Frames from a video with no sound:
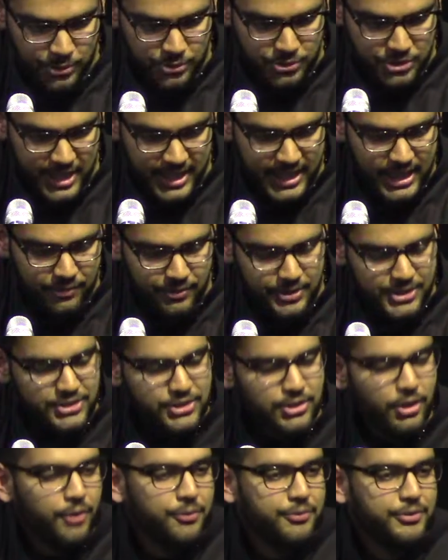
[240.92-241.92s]
you check if it's
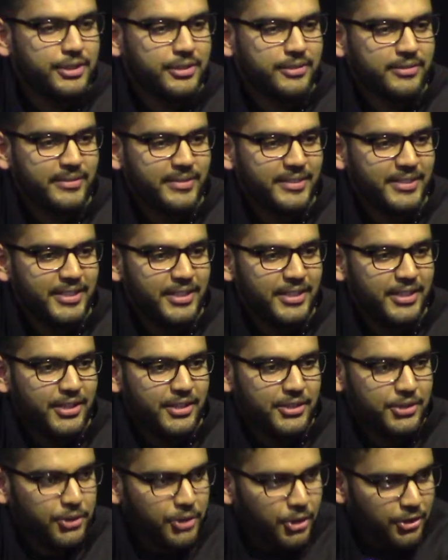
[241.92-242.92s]
soft.
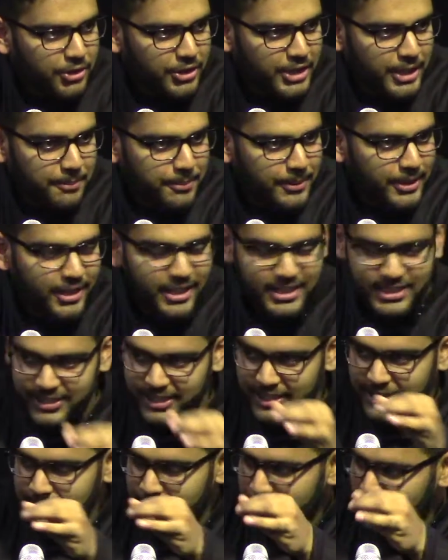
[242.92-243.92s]
You're not going to plant
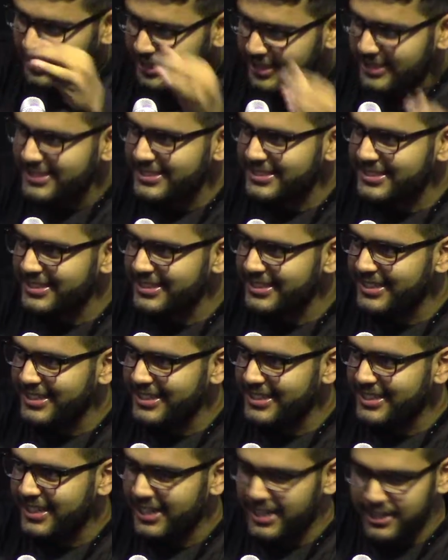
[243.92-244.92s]
a
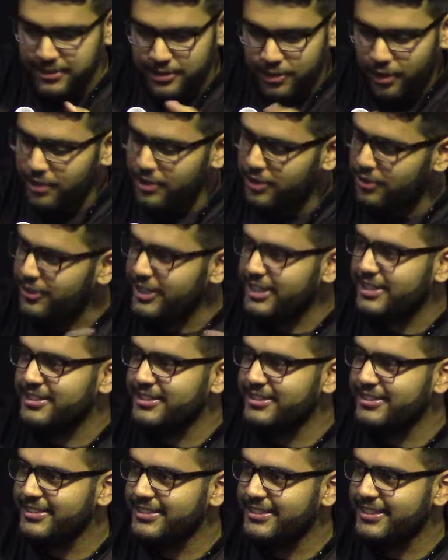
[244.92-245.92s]
plant in concrete.
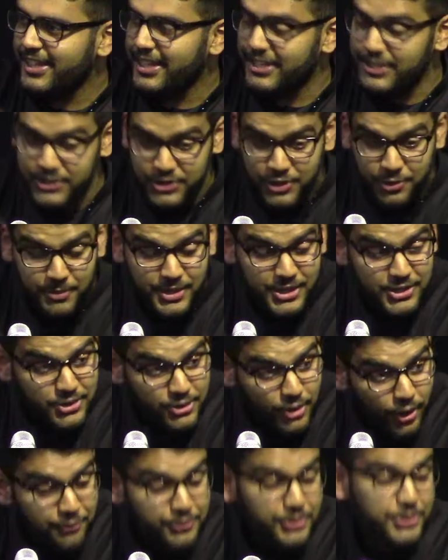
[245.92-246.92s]
It needs to be
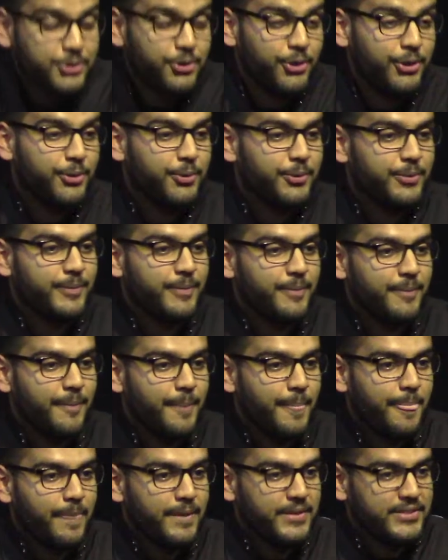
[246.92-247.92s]
soft soil.
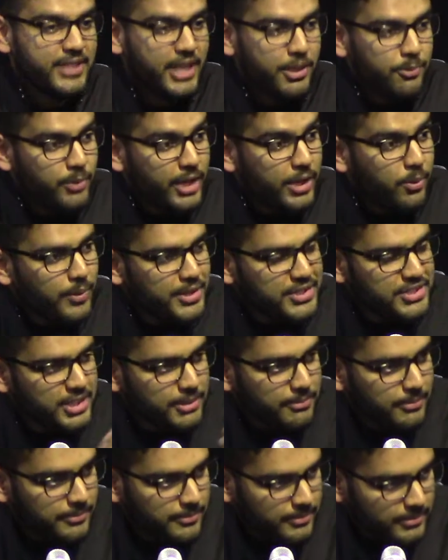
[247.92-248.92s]
Same way
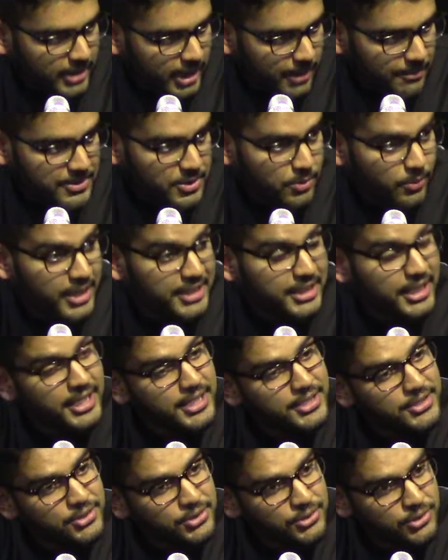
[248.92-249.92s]
wisdom comes where
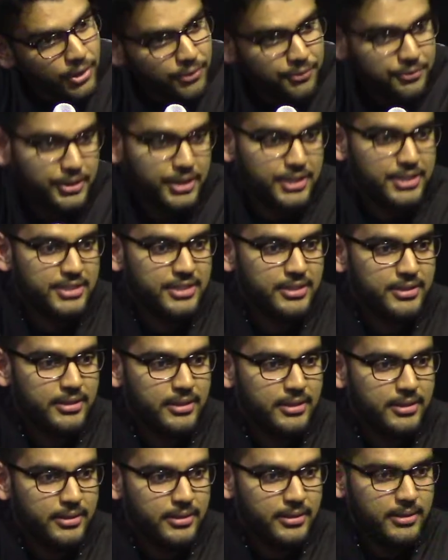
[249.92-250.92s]
there's softness.
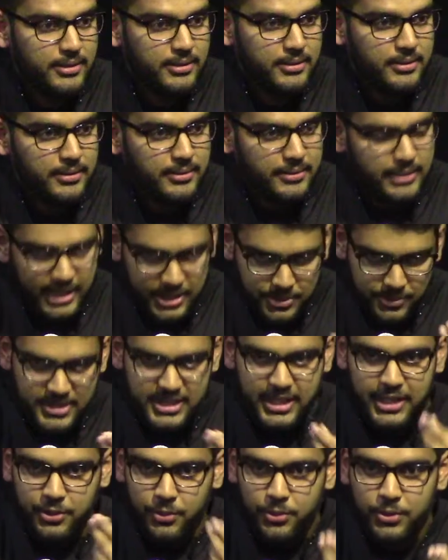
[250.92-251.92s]
As we
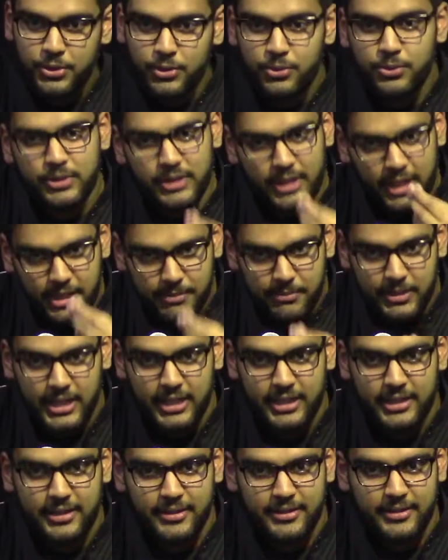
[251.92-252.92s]
say in Urdu,
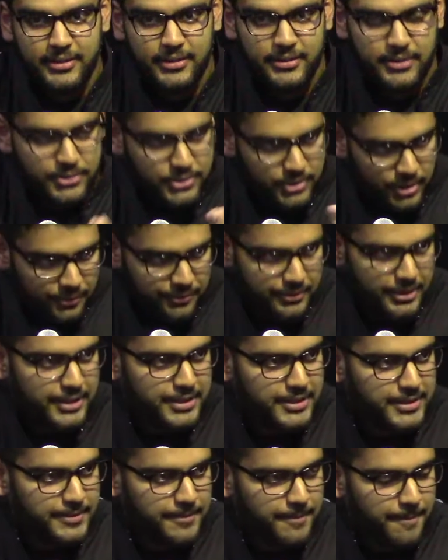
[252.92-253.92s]
narmi,
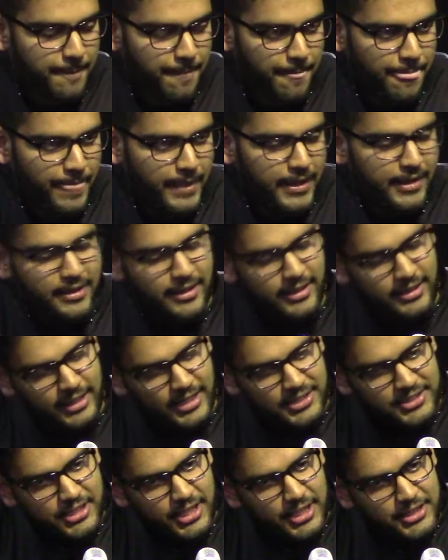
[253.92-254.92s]
softness.
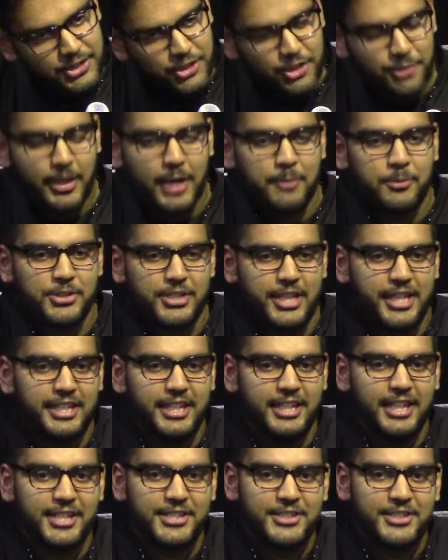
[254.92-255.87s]
Let's turn to Imam Hussain.